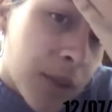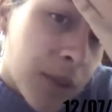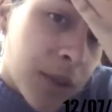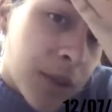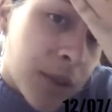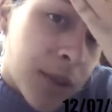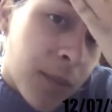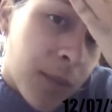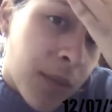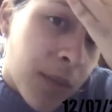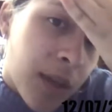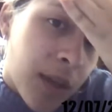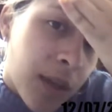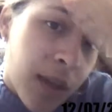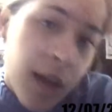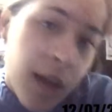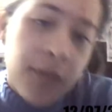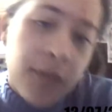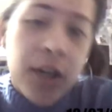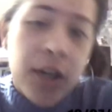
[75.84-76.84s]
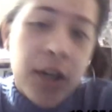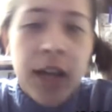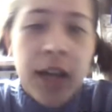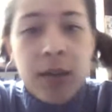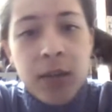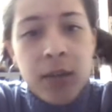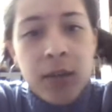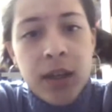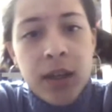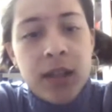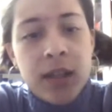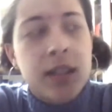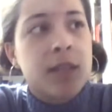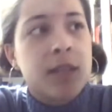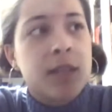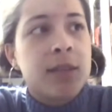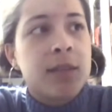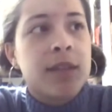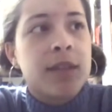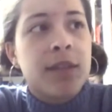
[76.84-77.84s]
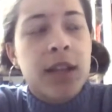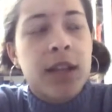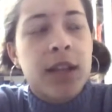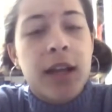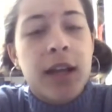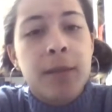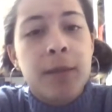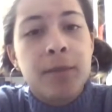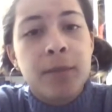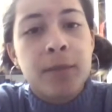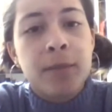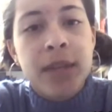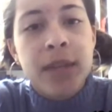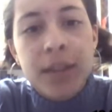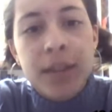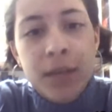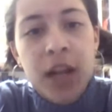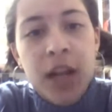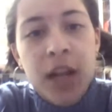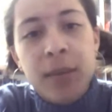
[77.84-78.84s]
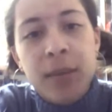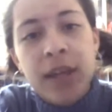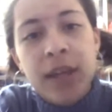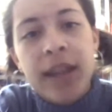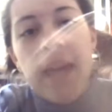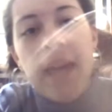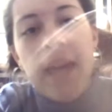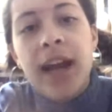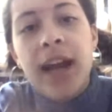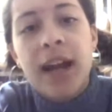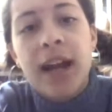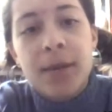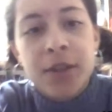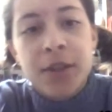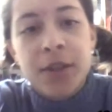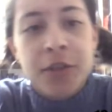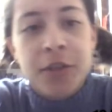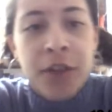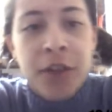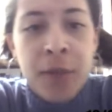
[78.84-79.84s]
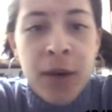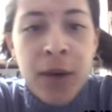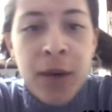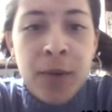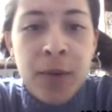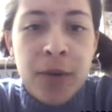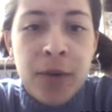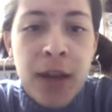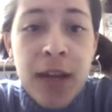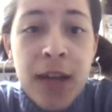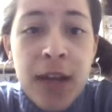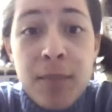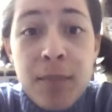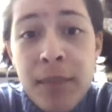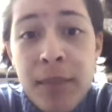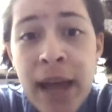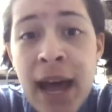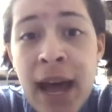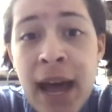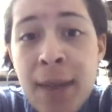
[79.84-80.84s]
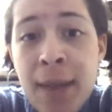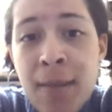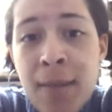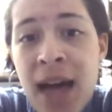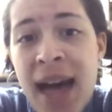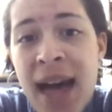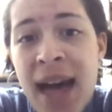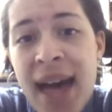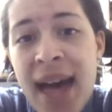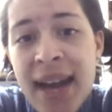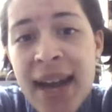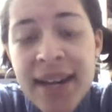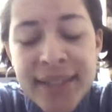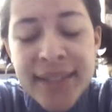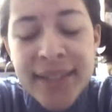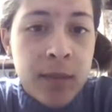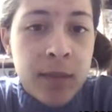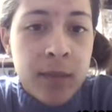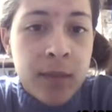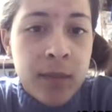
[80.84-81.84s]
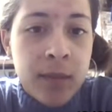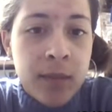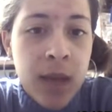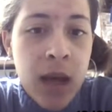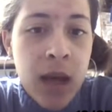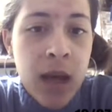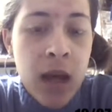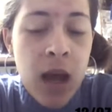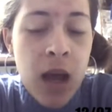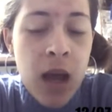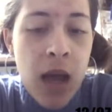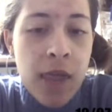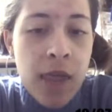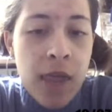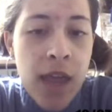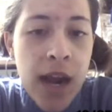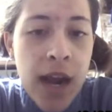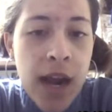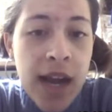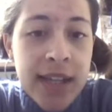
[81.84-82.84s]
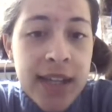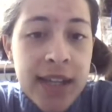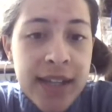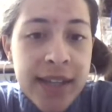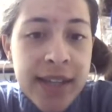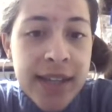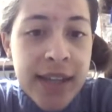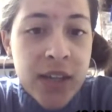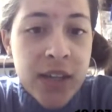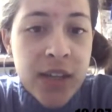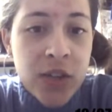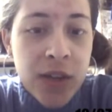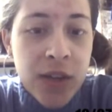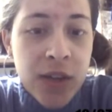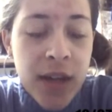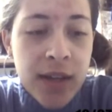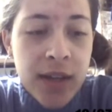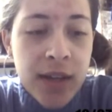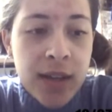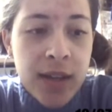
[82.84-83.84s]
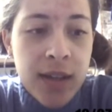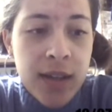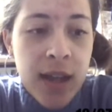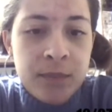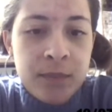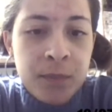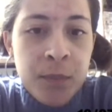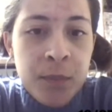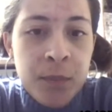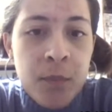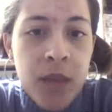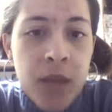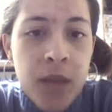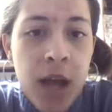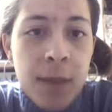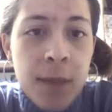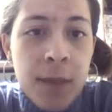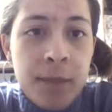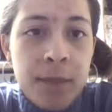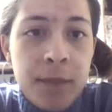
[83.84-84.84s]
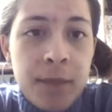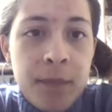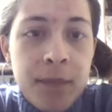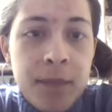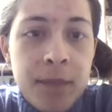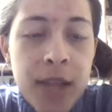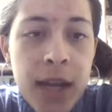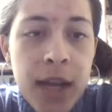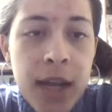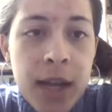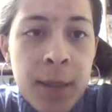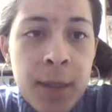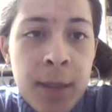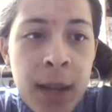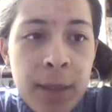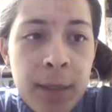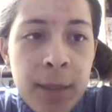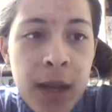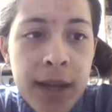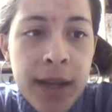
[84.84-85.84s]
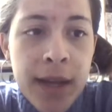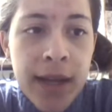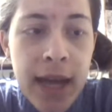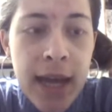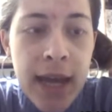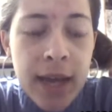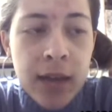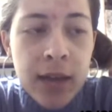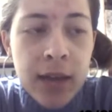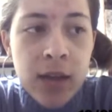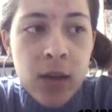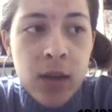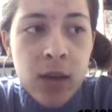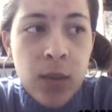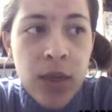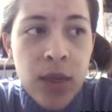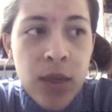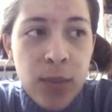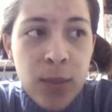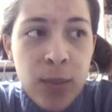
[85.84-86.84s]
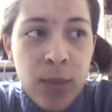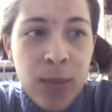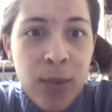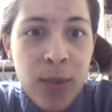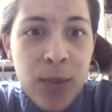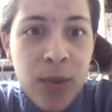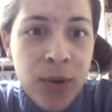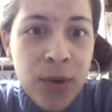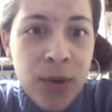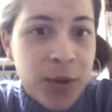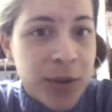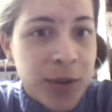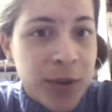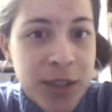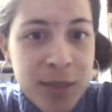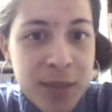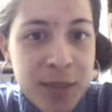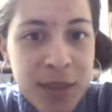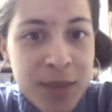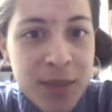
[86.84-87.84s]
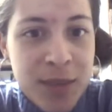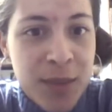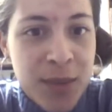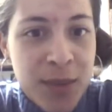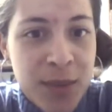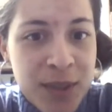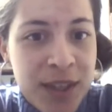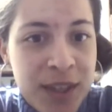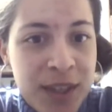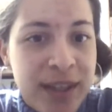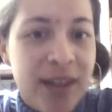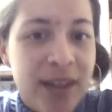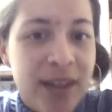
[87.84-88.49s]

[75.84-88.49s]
or something. I forget what it is specifically. He's been all up into that, and I'm just over here in my corner like, Batman. And then I did the internet. I updated my iPod again with more Christmas music,